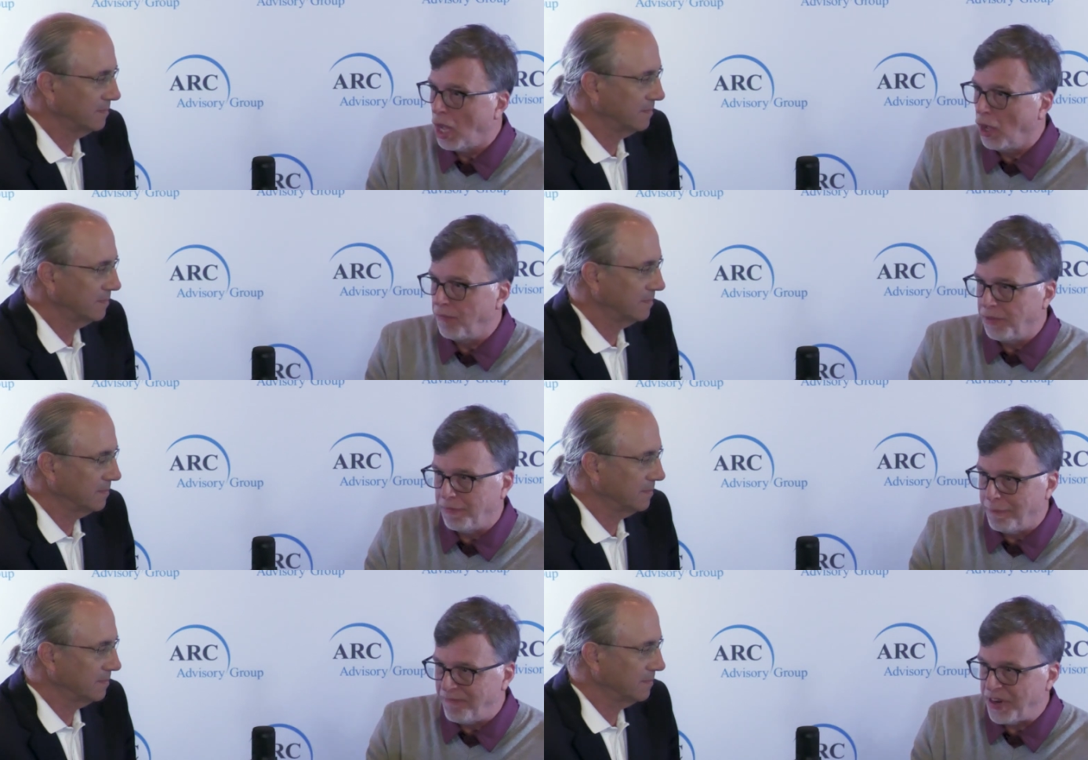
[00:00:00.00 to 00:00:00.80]
Speaker 1: of the
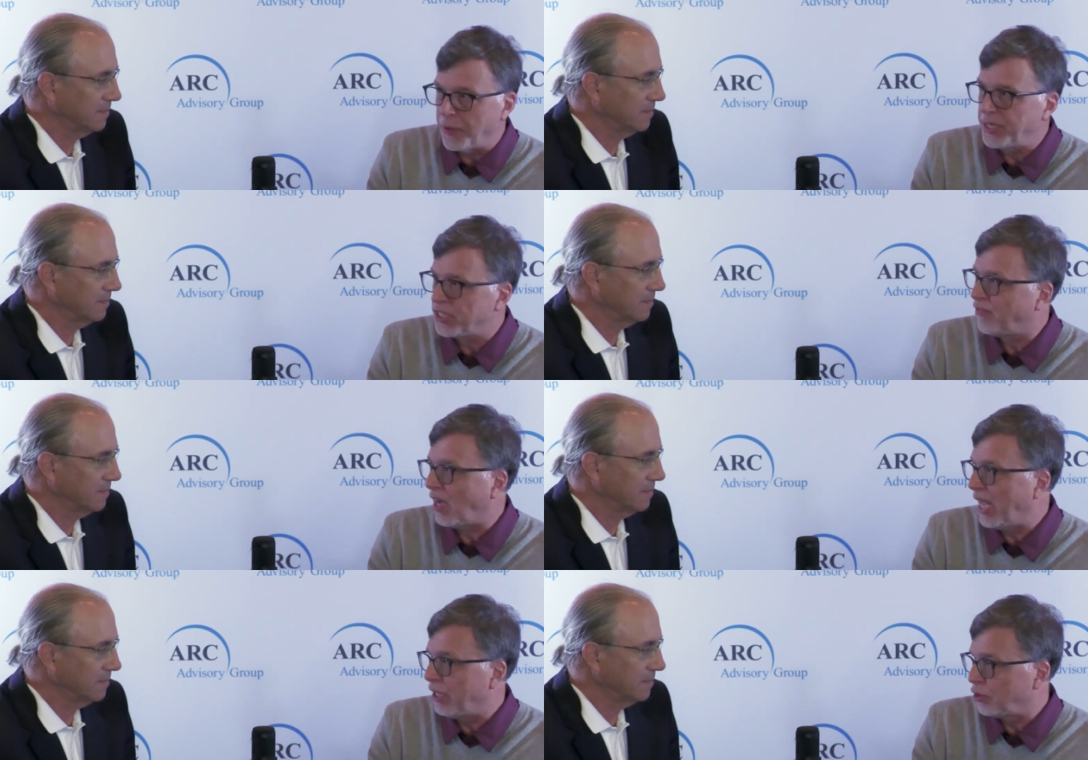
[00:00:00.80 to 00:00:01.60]
various
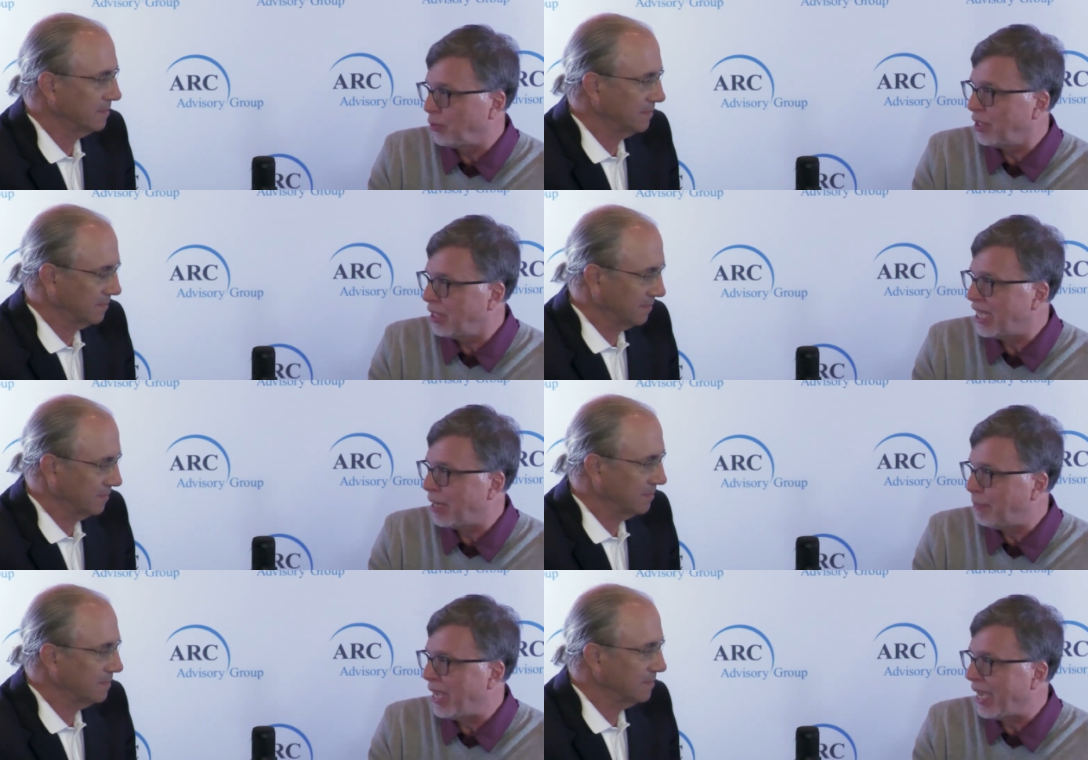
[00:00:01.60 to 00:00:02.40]
files within
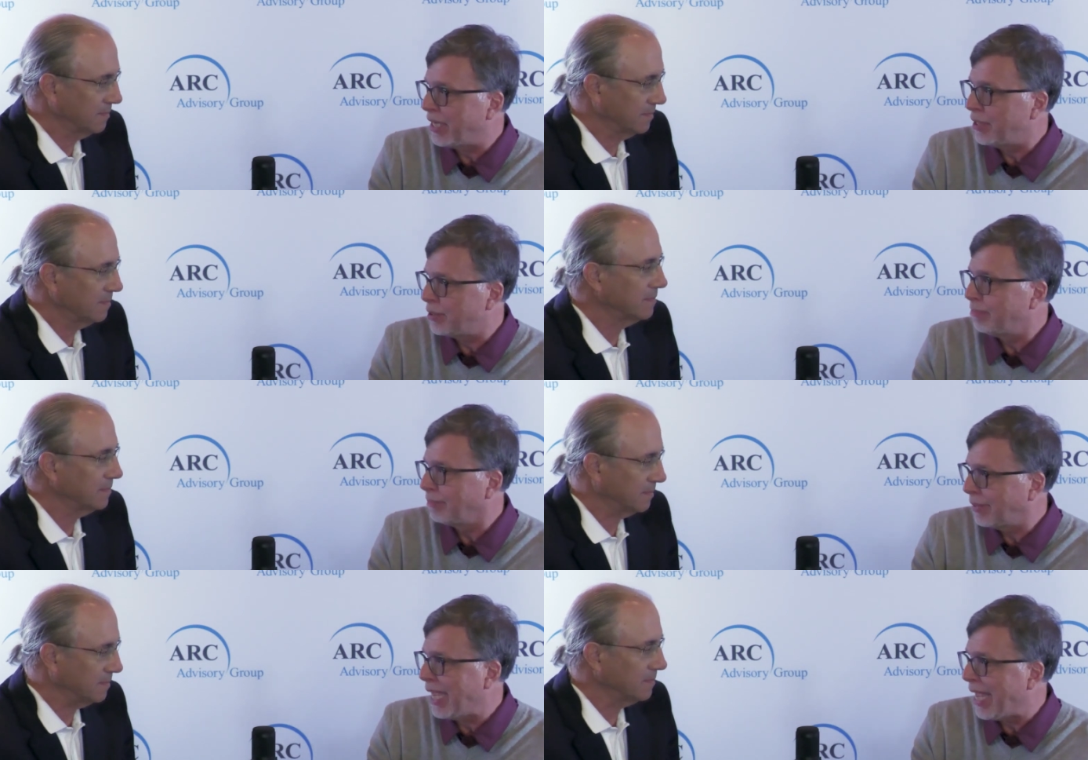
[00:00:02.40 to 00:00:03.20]
that package mm-hmm.